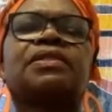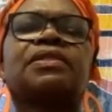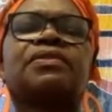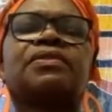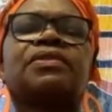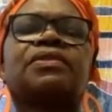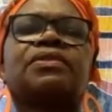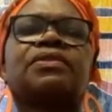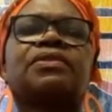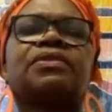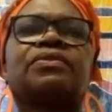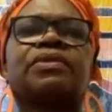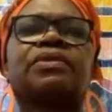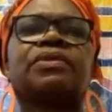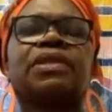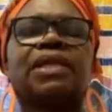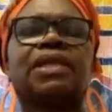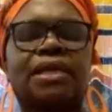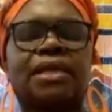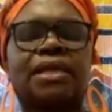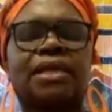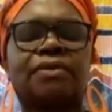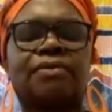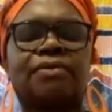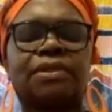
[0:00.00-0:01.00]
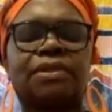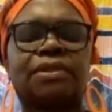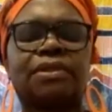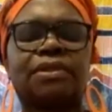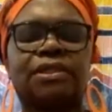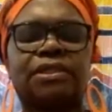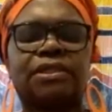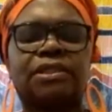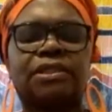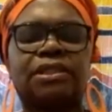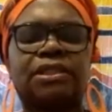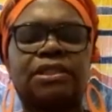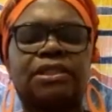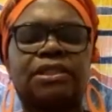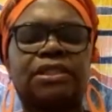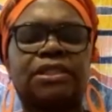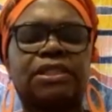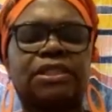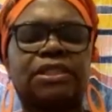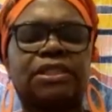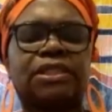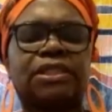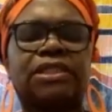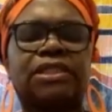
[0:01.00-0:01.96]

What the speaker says: You know, we like our tea at this